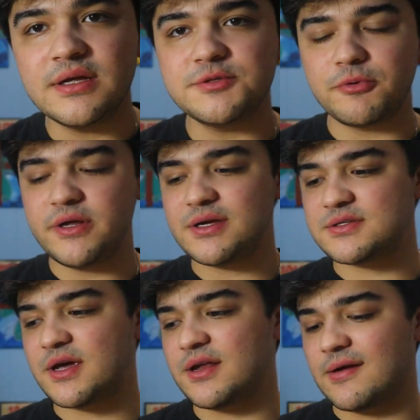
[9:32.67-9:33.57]
It's pretty
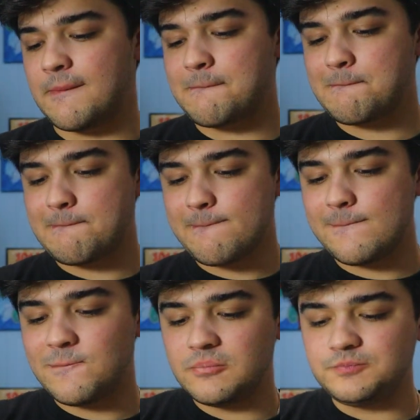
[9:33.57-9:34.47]
exciting.
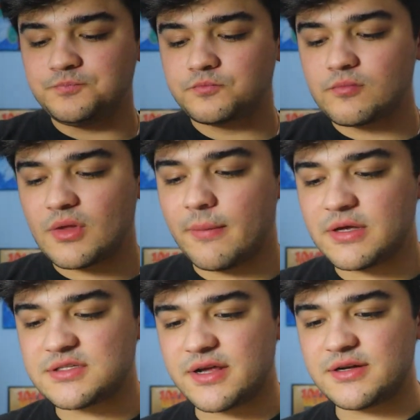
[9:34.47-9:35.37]
I'm
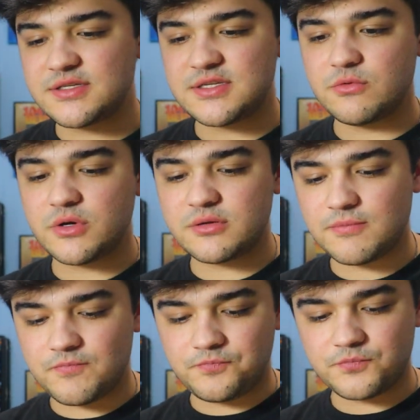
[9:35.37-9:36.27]
excited to see what
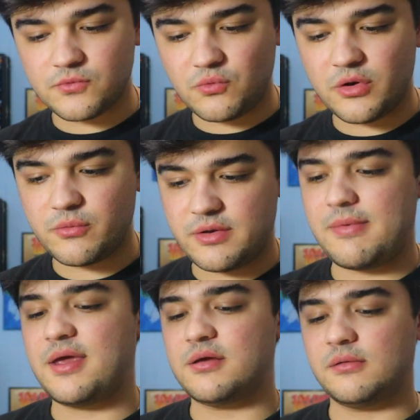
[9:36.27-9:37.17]
what we
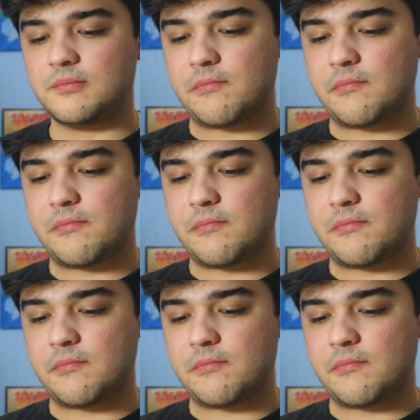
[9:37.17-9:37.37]
make.